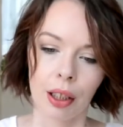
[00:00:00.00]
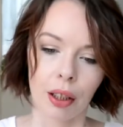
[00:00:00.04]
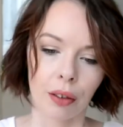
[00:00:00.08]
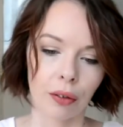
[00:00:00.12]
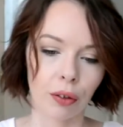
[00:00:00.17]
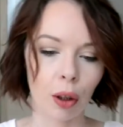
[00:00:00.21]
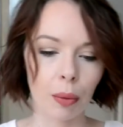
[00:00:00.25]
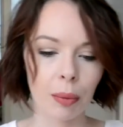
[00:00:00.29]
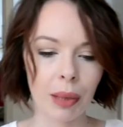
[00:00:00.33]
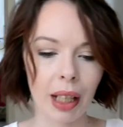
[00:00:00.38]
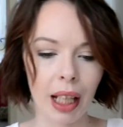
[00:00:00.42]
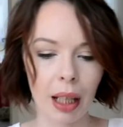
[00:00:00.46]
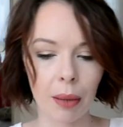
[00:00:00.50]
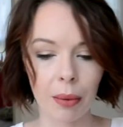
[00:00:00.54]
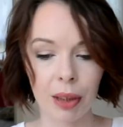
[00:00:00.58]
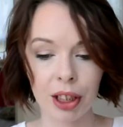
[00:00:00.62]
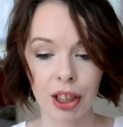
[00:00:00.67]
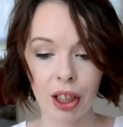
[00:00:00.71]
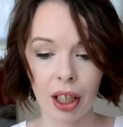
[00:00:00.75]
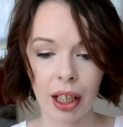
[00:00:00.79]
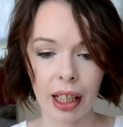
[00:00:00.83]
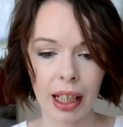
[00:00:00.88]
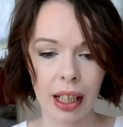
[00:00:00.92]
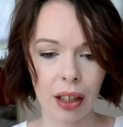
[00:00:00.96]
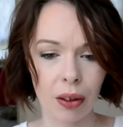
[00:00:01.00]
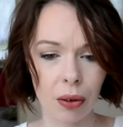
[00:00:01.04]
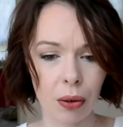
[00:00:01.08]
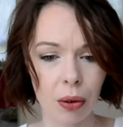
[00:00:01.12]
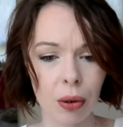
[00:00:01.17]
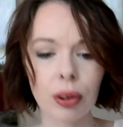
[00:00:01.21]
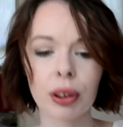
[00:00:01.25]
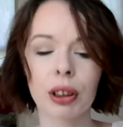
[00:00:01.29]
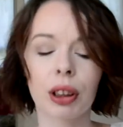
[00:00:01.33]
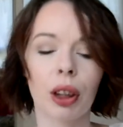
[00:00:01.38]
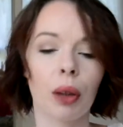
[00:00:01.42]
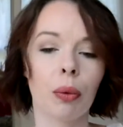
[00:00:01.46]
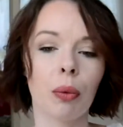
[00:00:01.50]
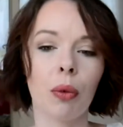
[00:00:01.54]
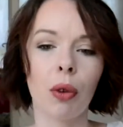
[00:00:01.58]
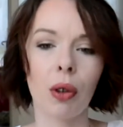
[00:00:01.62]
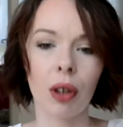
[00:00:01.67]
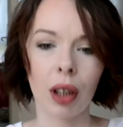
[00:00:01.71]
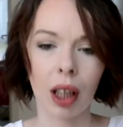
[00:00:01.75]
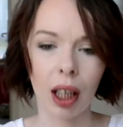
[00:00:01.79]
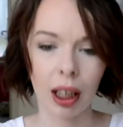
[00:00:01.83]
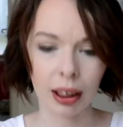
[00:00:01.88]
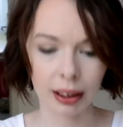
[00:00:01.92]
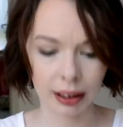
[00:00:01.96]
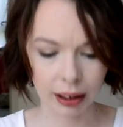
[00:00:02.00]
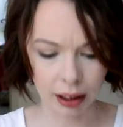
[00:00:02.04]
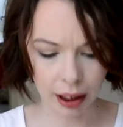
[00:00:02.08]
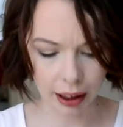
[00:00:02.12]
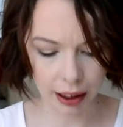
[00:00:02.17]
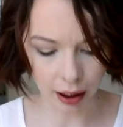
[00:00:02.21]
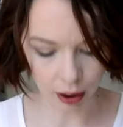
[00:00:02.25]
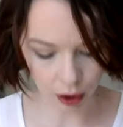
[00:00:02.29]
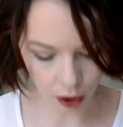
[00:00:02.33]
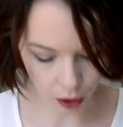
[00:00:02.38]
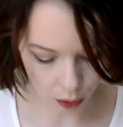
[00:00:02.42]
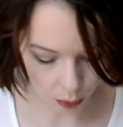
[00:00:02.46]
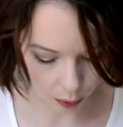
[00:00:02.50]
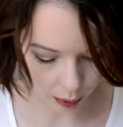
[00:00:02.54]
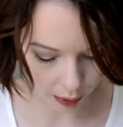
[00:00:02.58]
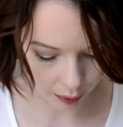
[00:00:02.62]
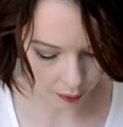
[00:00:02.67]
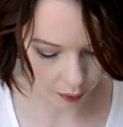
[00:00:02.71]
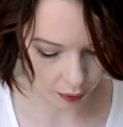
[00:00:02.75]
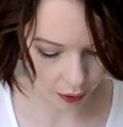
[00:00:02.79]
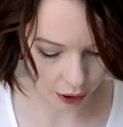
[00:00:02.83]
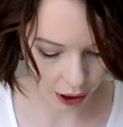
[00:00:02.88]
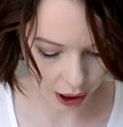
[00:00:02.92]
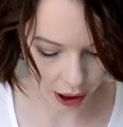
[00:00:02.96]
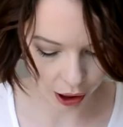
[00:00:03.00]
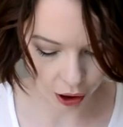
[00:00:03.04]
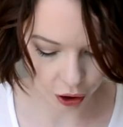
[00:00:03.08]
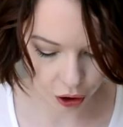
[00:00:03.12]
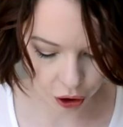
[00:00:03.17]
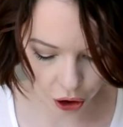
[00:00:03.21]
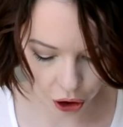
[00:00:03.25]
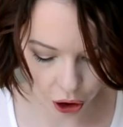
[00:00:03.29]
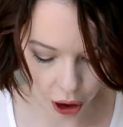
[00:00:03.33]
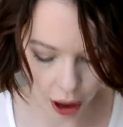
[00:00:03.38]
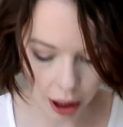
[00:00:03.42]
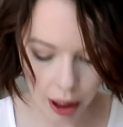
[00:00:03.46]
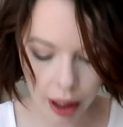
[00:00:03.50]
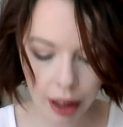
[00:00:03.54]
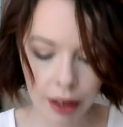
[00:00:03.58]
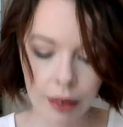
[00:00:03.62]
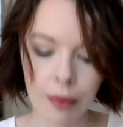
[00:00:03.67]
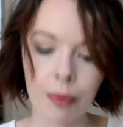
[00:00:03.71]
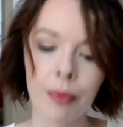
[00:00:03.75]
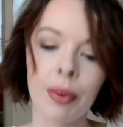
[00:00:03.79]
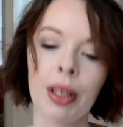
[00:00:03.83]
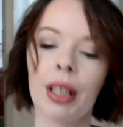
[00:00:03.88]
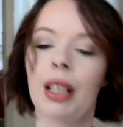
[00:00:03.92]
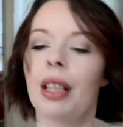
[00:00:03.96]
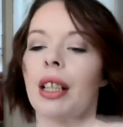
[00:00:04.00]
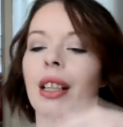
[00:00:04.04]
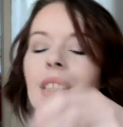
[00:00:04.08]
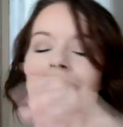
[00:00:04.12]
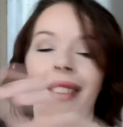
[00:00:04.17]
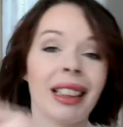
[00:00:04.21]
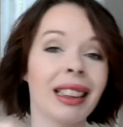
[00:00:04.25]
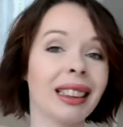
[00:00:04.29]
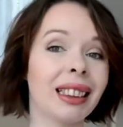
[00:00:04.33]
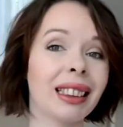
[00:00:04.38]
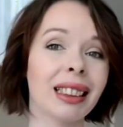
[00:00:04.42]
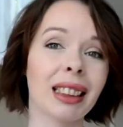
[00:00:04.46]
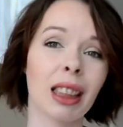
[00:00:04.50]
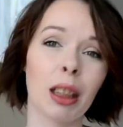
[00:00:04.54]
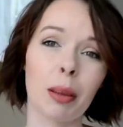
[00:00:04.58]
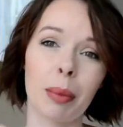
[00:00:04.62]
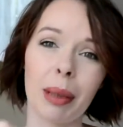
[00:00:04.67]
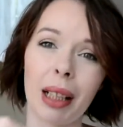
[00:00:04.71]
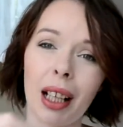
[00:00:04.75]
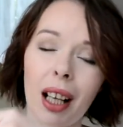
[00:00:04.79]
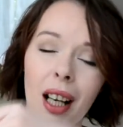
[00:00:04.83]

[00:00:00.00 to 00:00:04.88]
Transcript: from there, which I also wore last night along with the shirt. This is going to be